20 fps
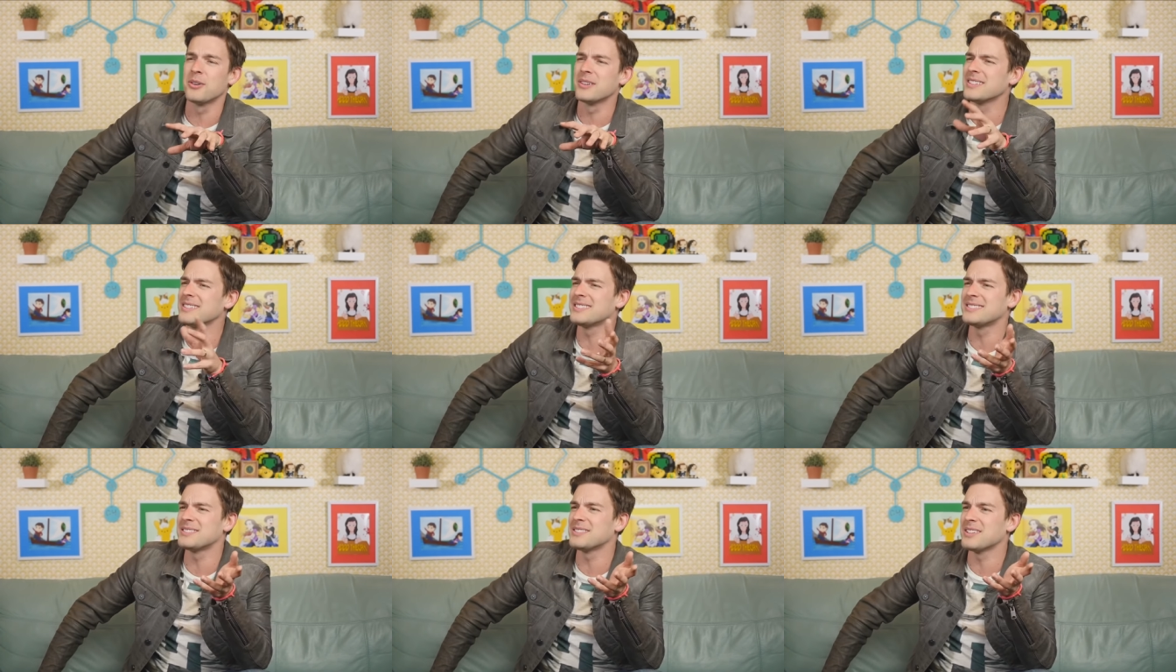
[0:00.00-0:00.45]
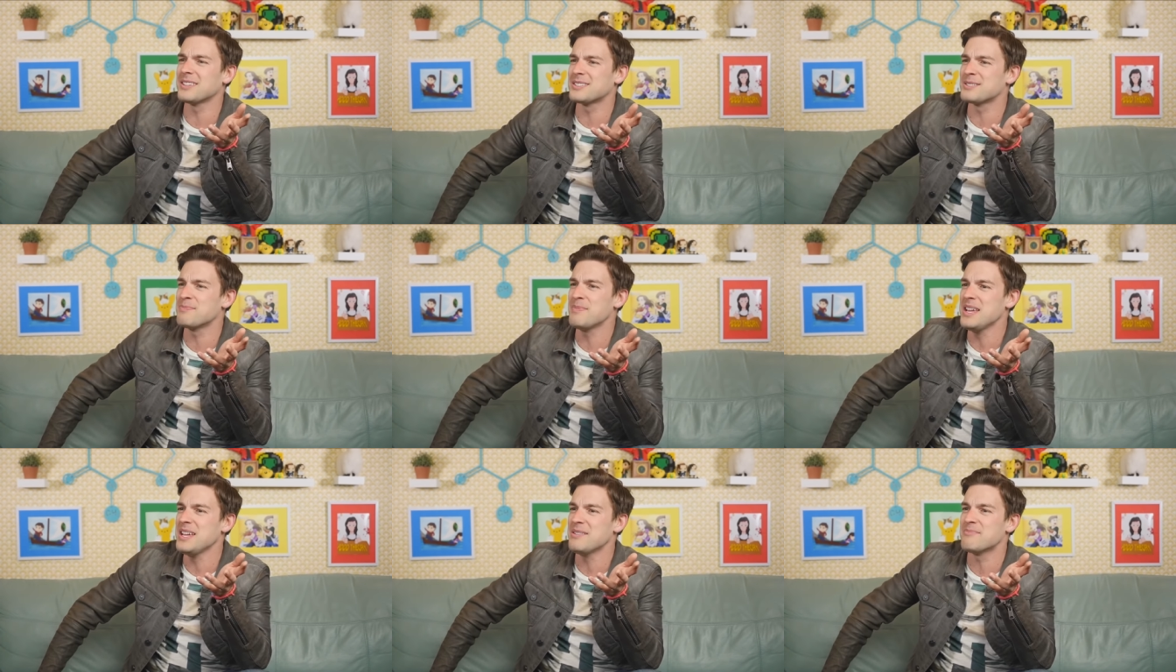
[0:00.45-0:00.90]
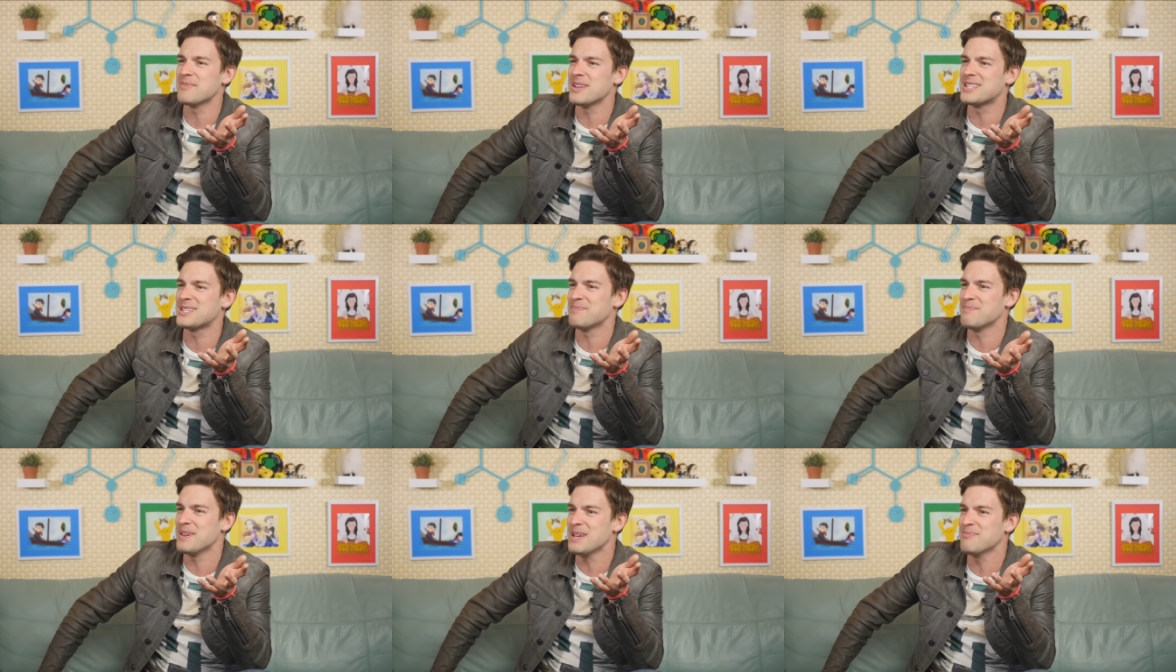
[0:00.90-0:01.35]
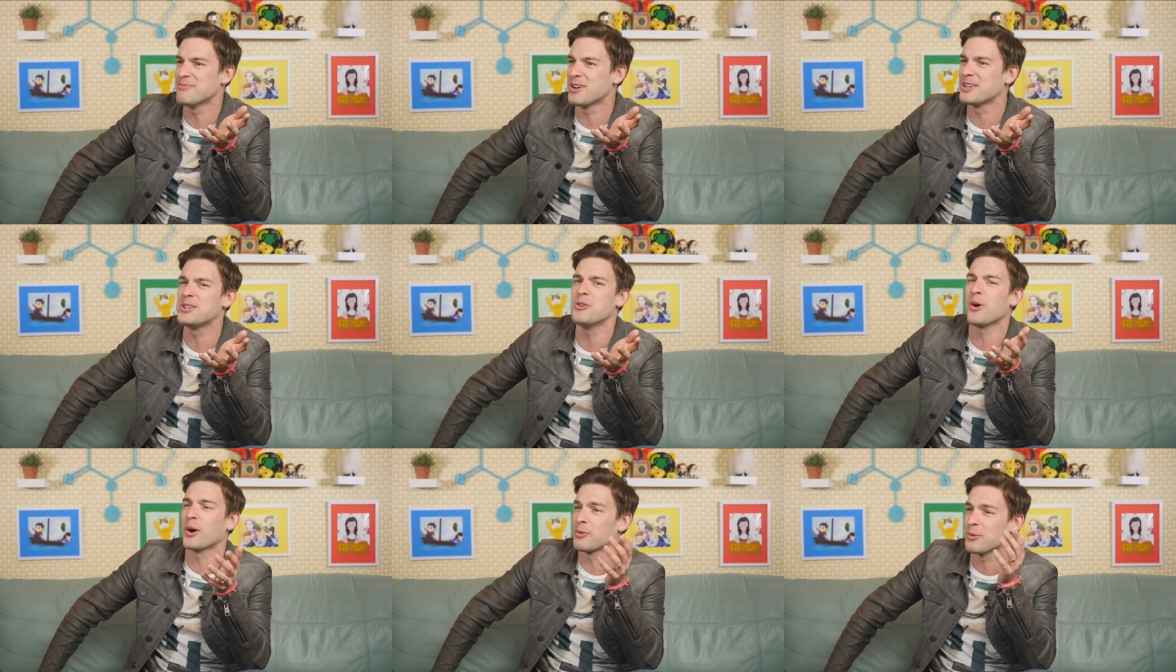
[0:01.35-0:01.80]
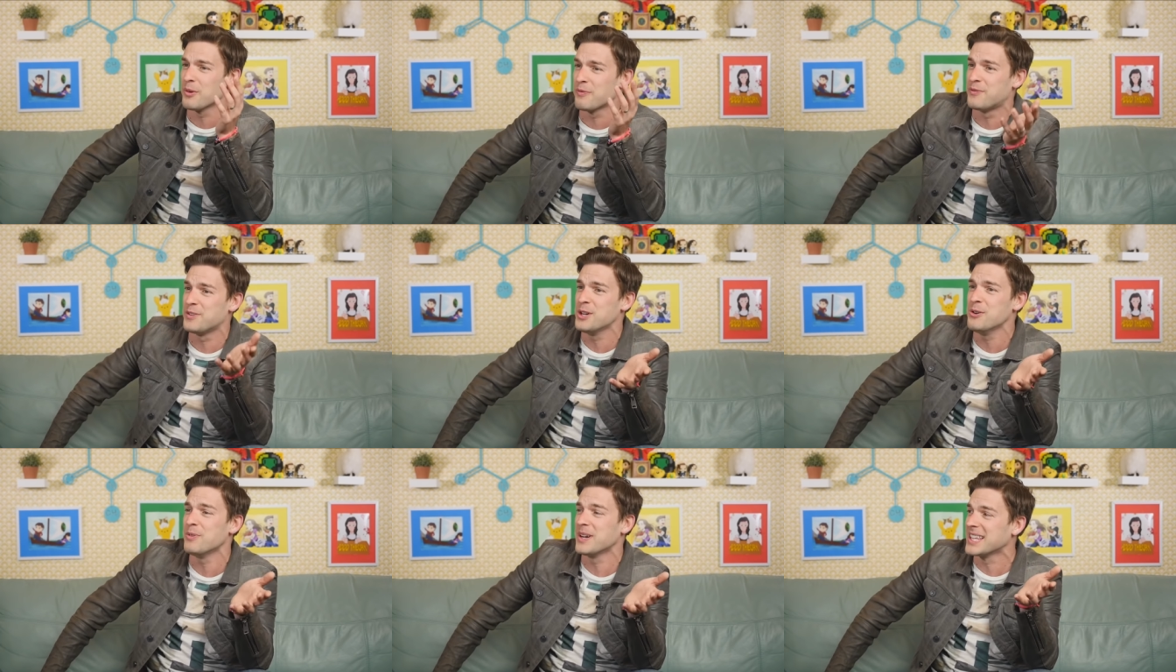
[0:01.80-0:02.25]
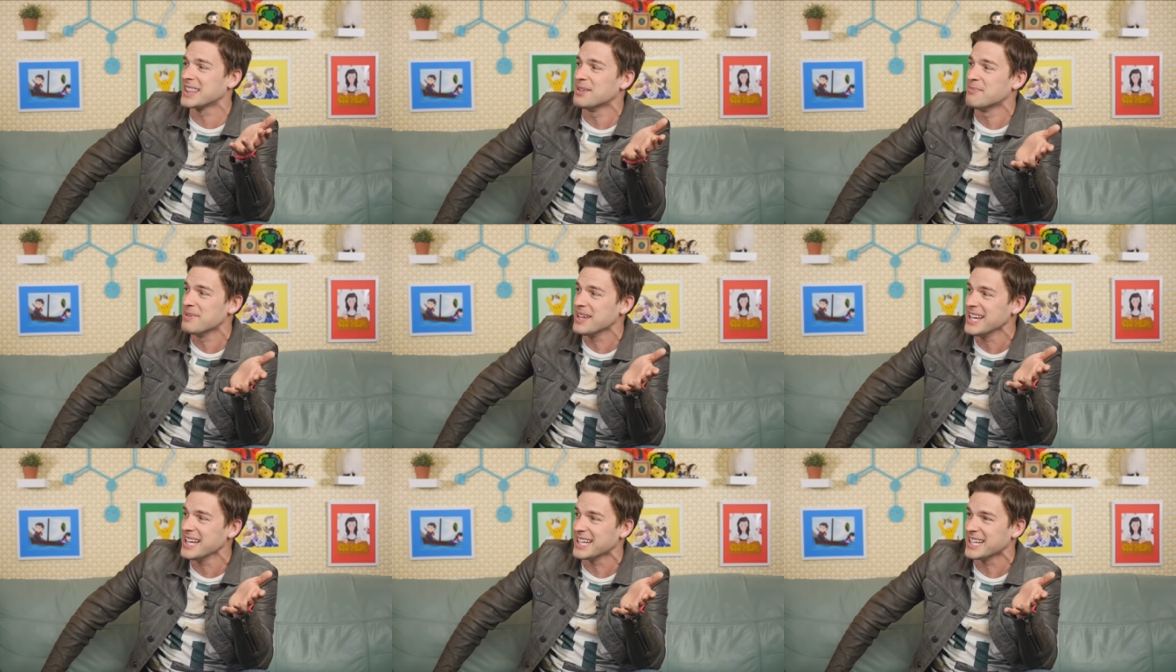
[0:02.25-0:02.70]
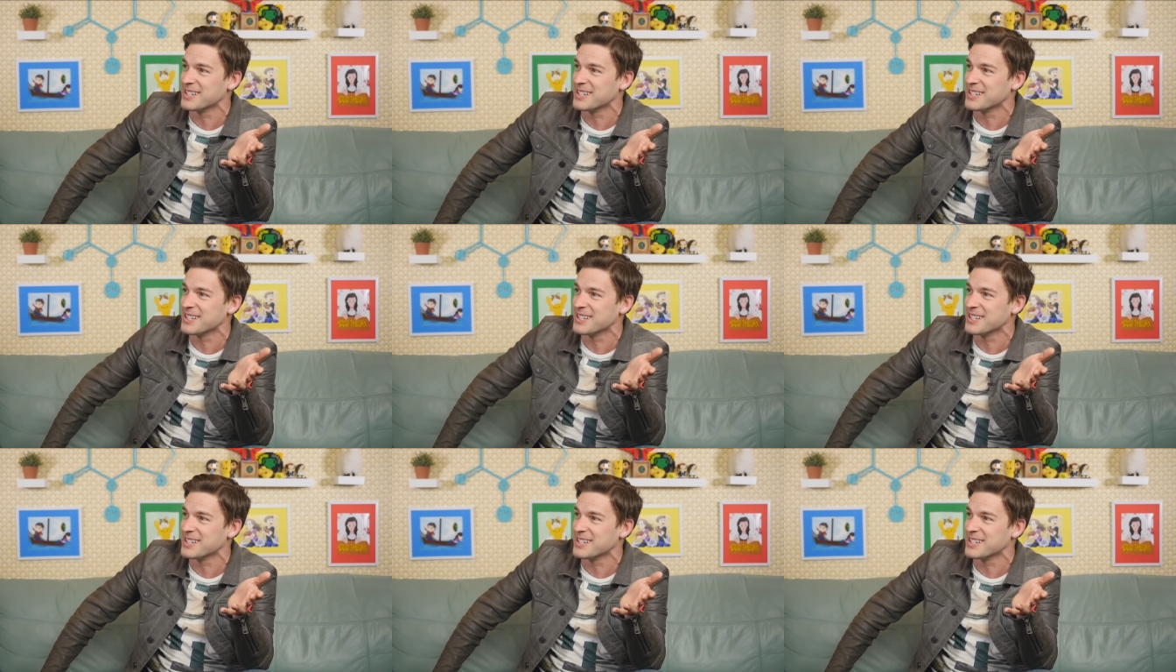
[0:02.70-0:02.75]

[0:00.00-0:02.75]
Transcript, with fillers: it's, it's meme. It's meme. You are reviewing the meme.